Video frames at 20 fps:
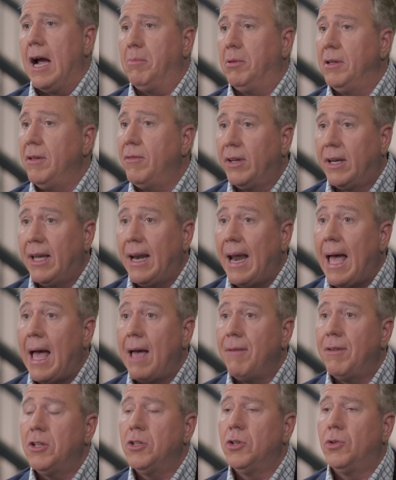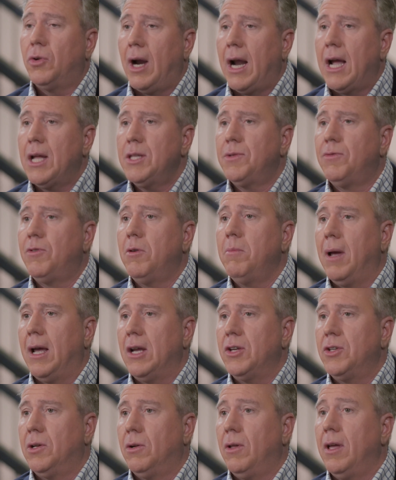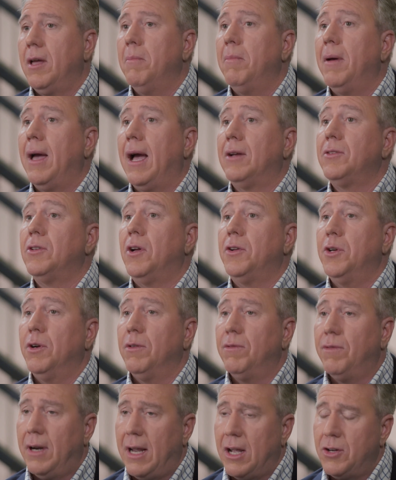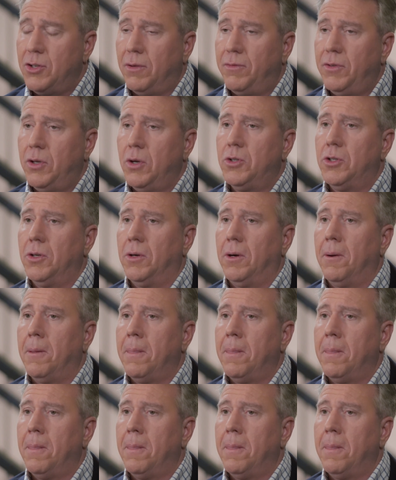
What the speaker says: believe it could have a transformational impact on your financial future.